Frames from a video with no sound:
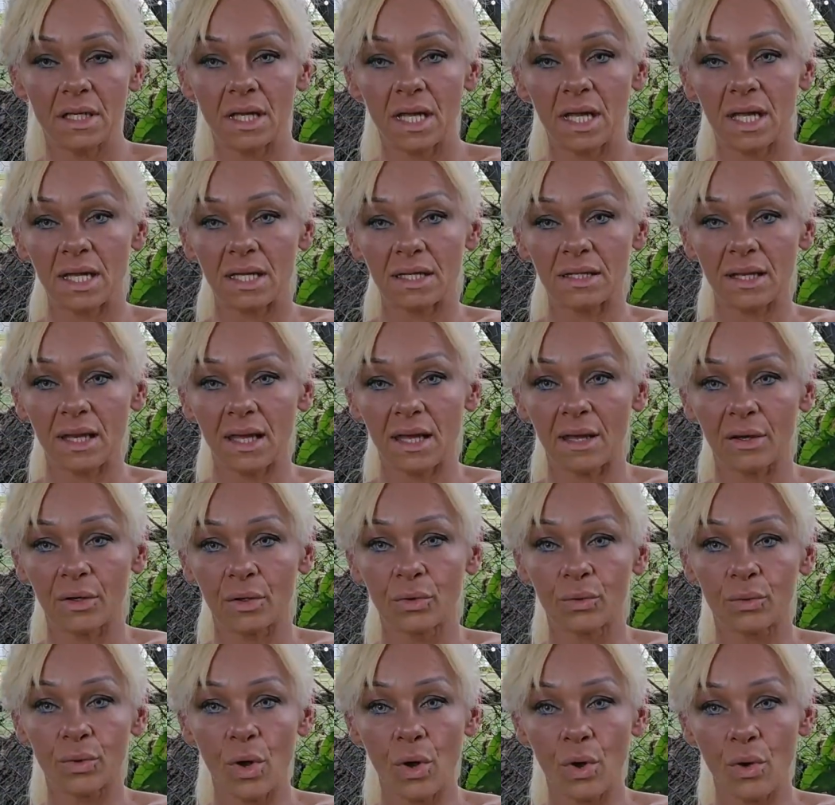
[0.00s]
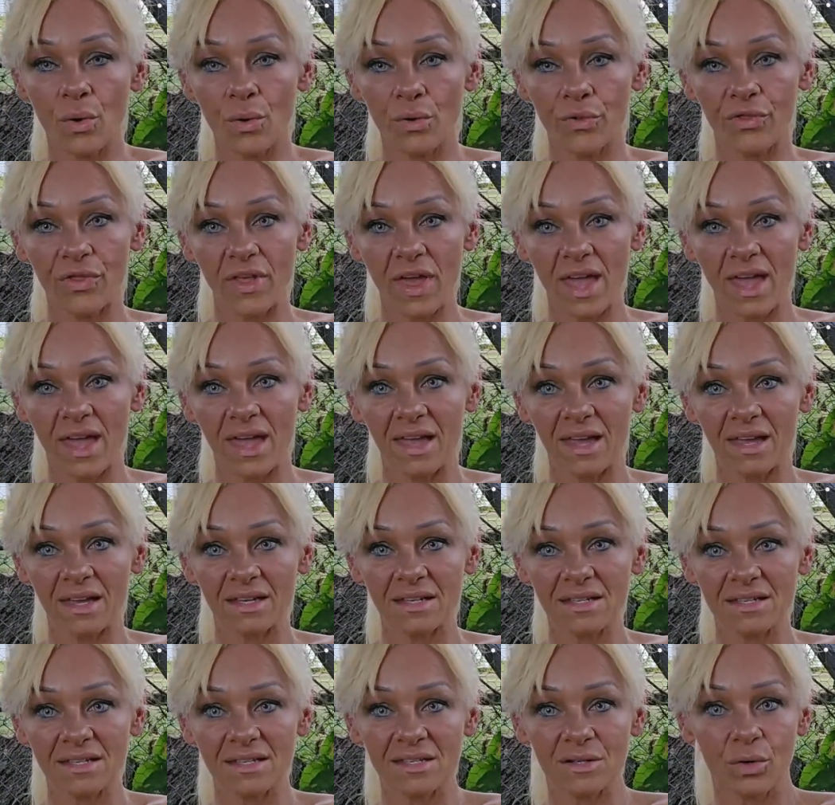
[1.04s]
and grow
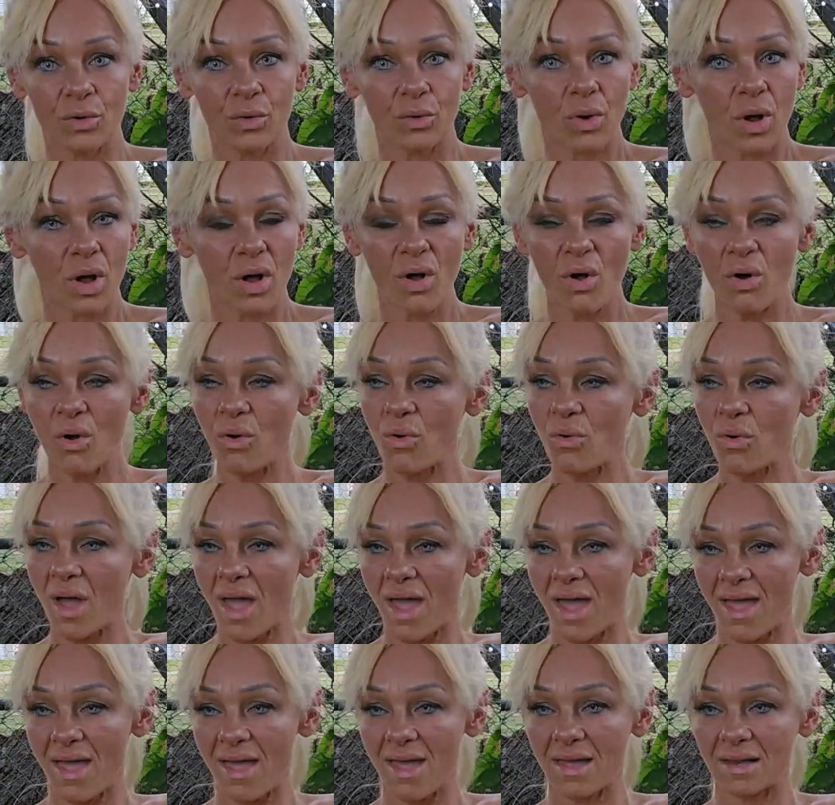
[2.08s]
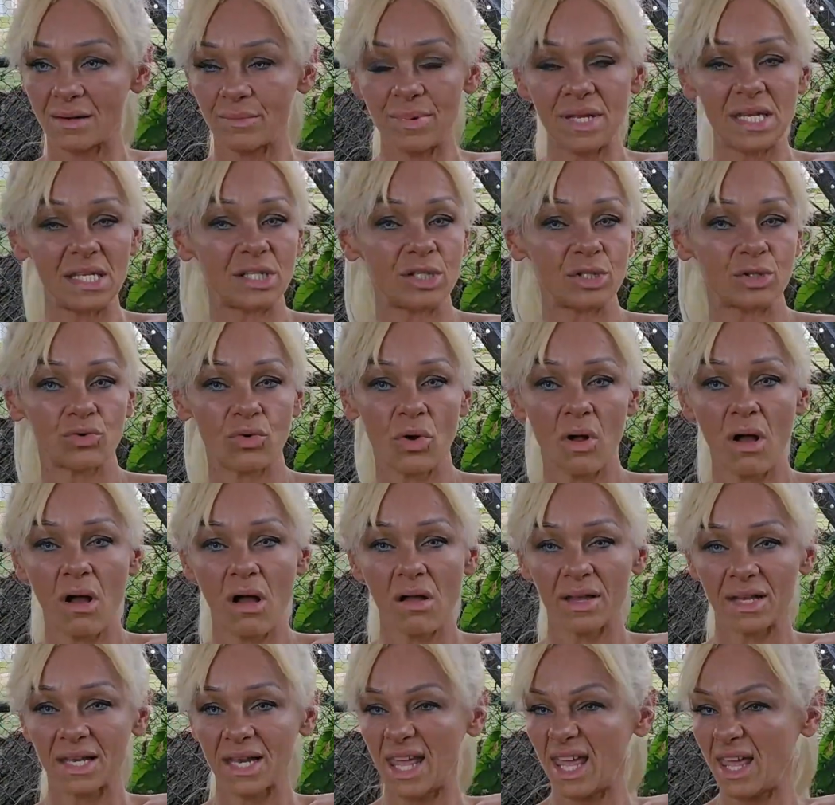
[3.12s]
things, grow and be
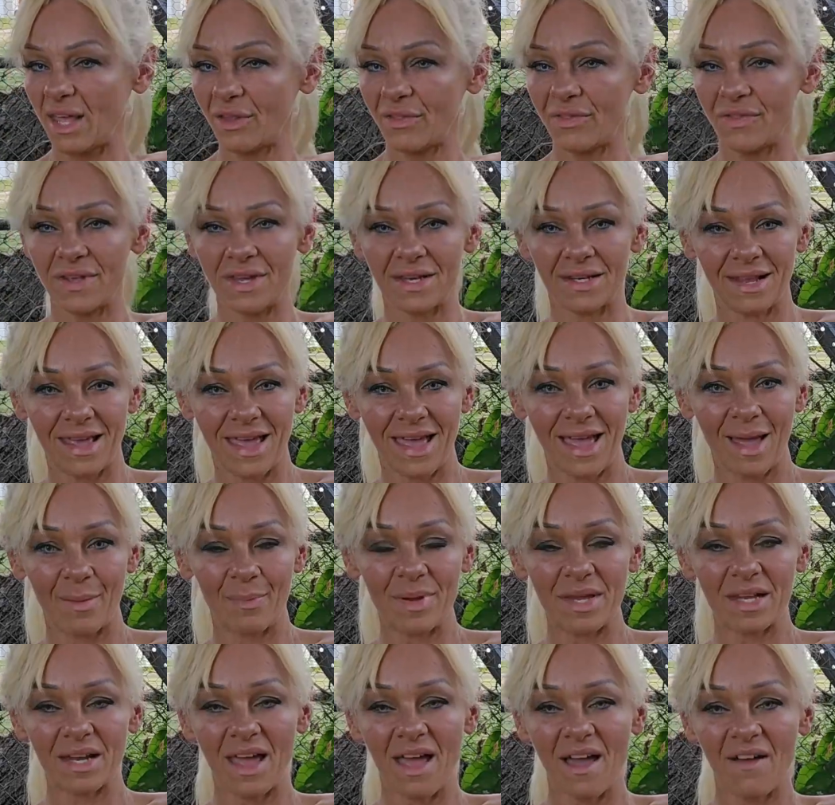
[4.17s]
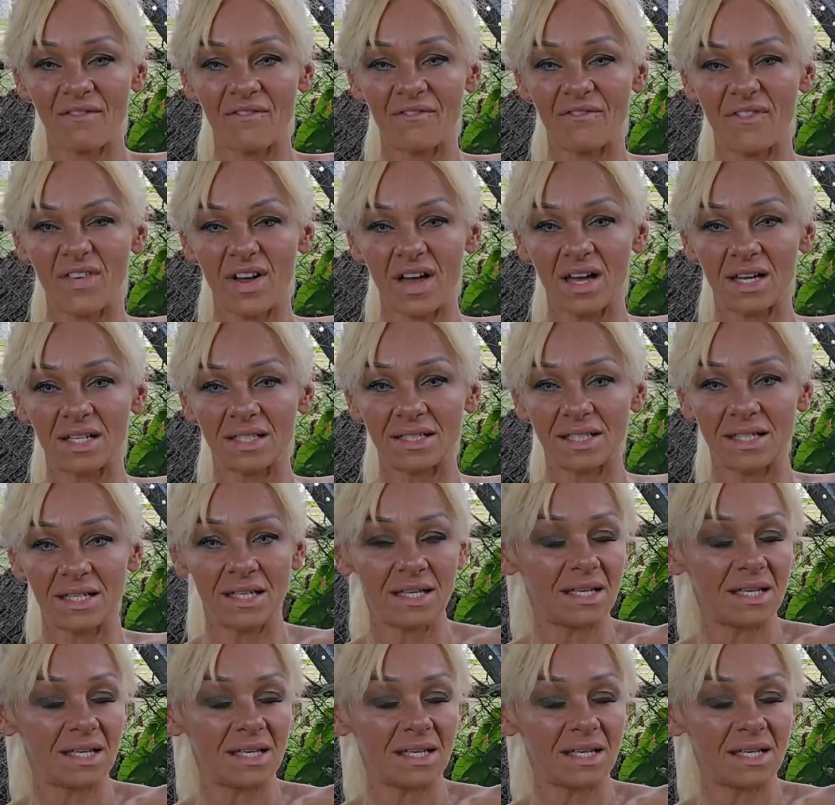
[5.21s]
strong and healthy and happy and have fun.